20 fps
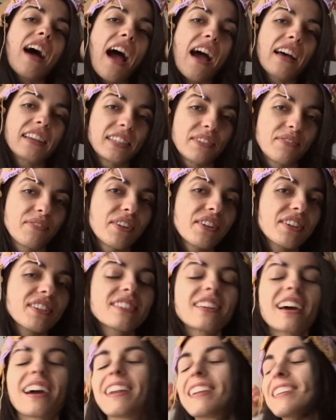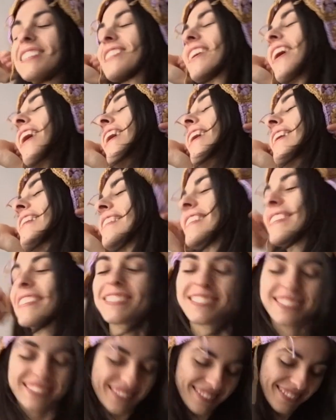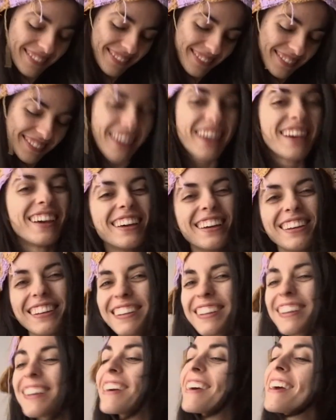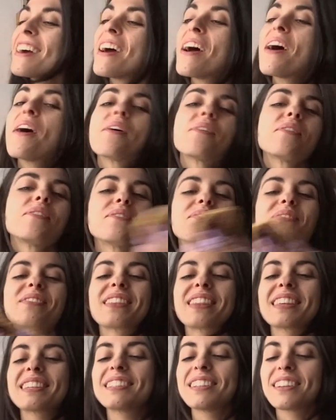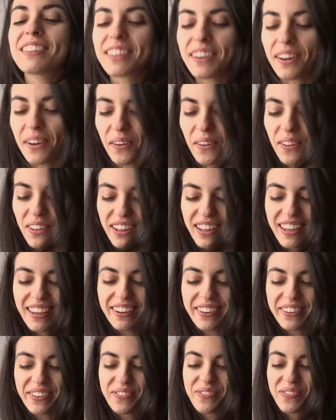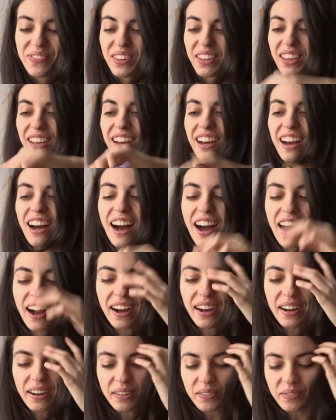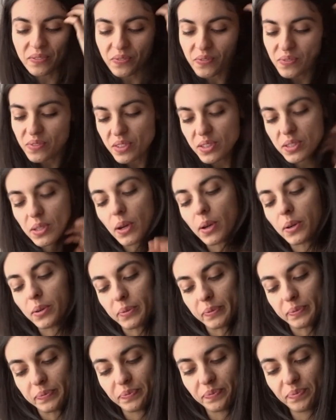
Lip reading: as a very stylish hat. But that's not the goal here. So